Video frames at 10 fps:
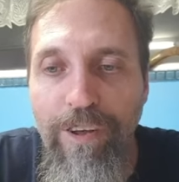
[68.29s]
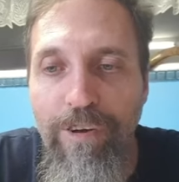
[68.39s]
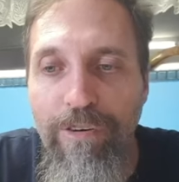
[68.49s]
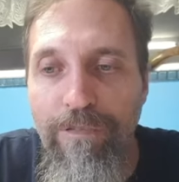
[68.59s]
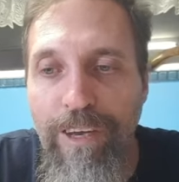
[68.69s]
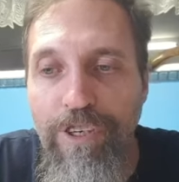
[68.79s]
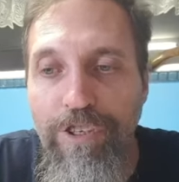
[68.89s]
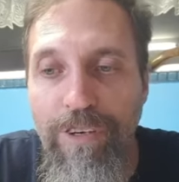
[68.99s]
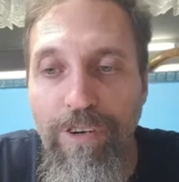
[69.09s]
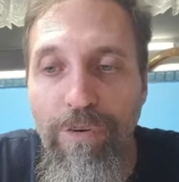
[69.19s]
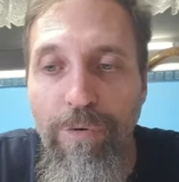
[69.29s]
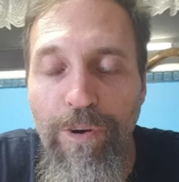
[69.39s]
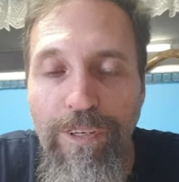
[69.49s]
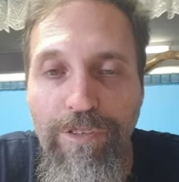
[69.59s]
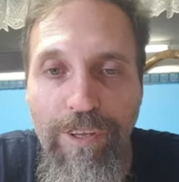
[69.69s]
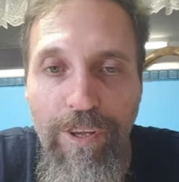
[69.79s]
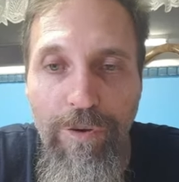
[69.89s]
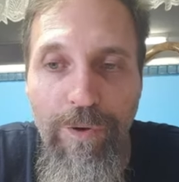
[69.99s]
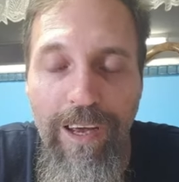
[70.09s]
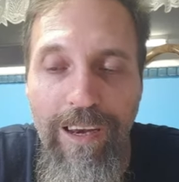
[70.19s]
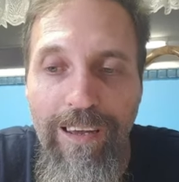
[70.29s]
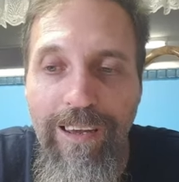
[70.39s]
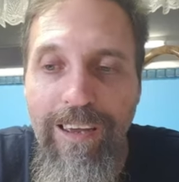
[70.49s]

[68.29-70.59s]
convention, according to the UN.